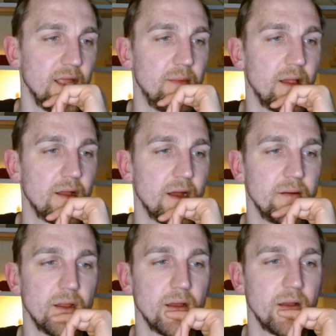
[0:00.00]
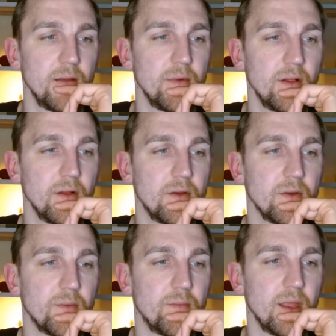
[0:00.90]
Email
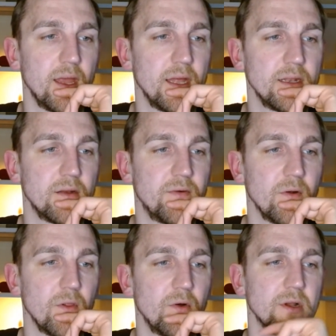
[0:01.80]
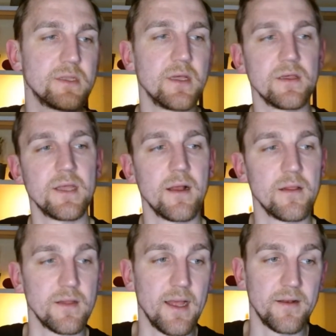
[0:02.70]
could be handled for longer sales
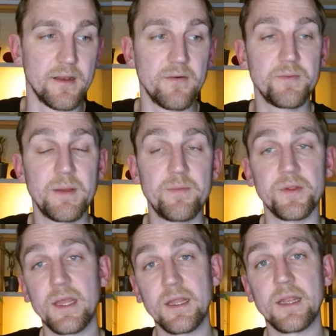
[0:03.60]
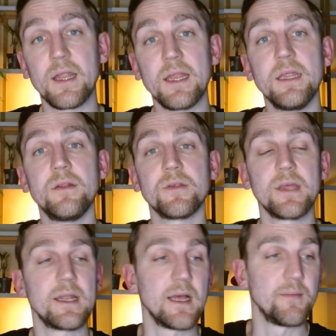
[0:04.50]
cycles. Yeah, there was people saying that I need to
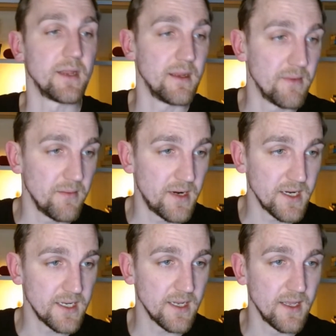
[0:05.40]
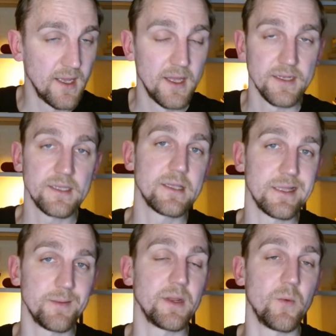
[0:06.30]
set up the email marketing. This is
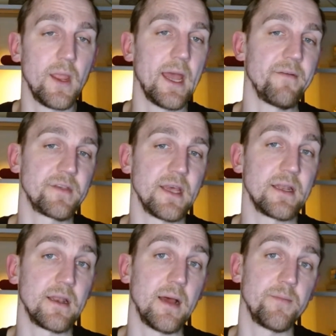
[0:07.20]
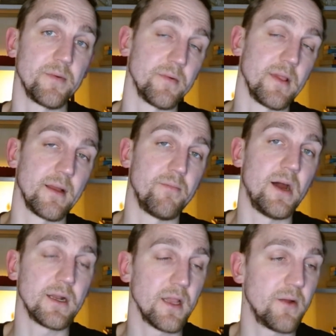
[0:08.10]
something we have set it up like
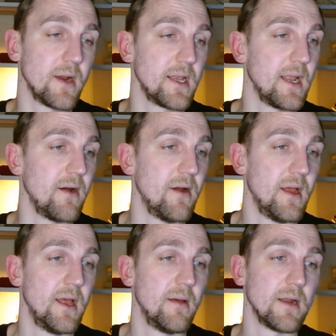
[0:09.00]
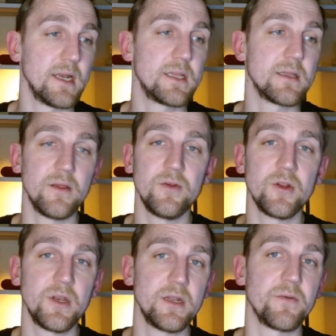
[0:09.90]
partly right now, but you
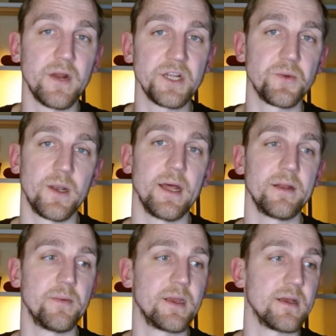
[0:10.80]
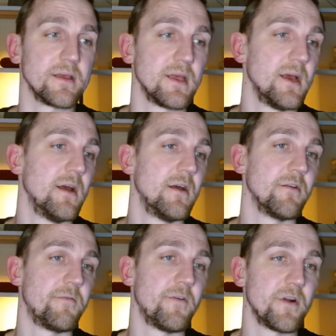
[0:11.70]
don't need to rush with that, because
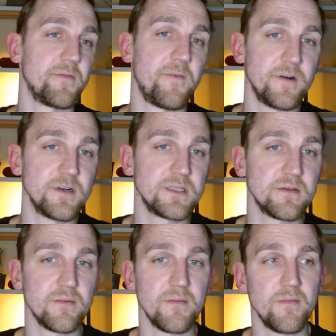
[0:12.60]
for the first,